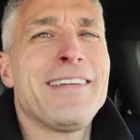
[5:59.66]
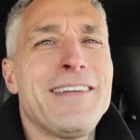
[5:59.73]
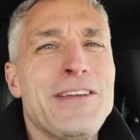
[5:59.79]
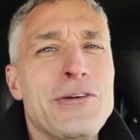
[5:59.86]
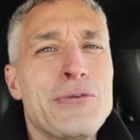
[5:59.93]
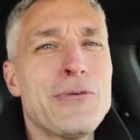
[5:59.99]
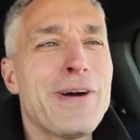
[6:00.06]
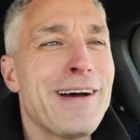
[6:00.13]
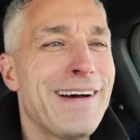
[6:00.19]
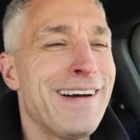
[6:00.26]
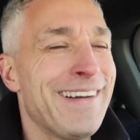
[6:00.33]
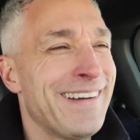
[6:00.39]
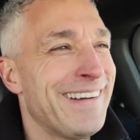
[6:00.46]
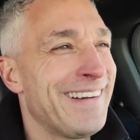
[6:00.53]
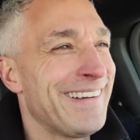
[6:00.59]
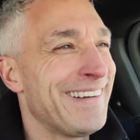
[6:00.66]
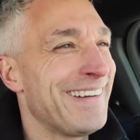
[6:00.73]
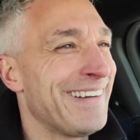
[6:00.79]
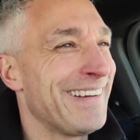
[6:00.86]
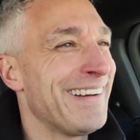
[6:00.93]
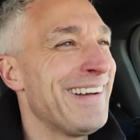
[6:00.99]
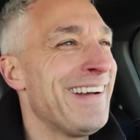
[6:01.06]
Do you
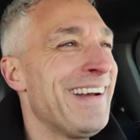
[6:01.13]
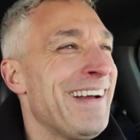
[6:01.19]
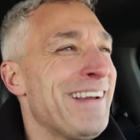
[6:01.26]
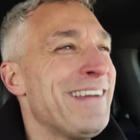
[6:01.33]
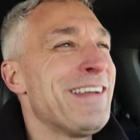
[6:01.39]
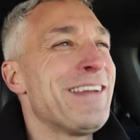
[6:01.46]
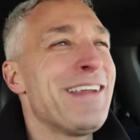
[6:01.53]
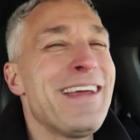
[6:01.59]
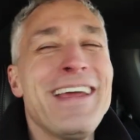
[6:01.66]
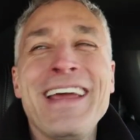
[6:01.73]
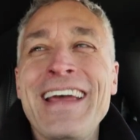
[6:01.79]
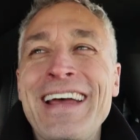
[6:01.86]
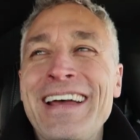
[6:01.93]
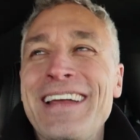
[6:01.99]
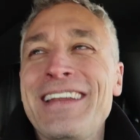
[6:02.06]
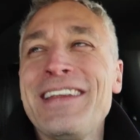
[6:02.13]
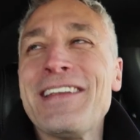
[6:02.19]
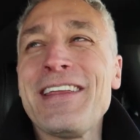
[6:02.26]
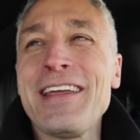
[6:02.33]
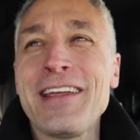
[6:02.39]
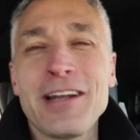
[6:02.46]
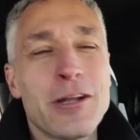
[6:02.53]

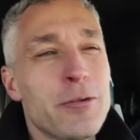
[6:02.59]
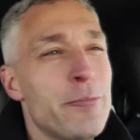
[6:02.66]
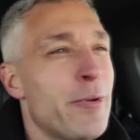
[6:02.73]
think it'll